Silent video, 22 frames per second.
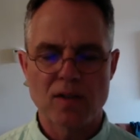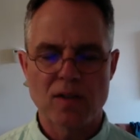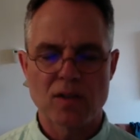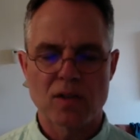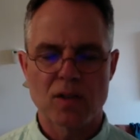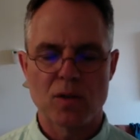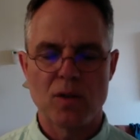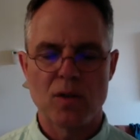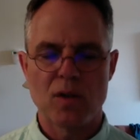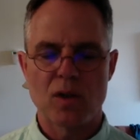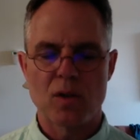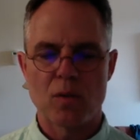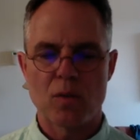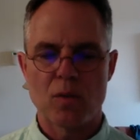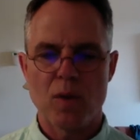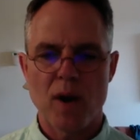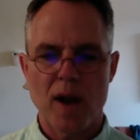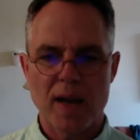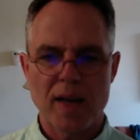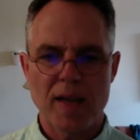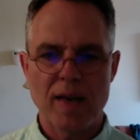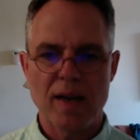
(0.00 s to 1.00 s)
so you can
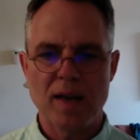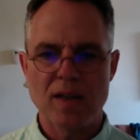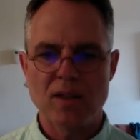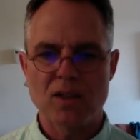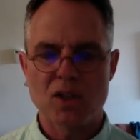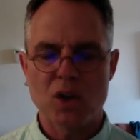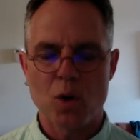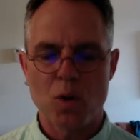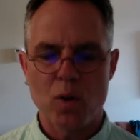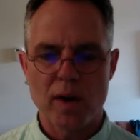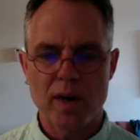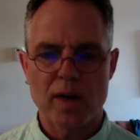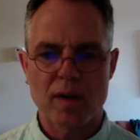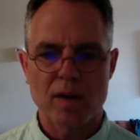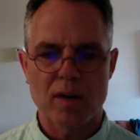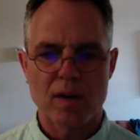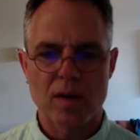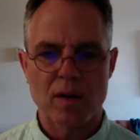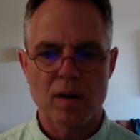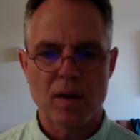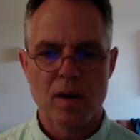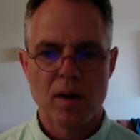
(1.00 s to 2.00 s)
recognize
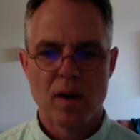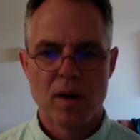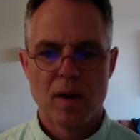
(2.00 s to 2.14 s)
quicker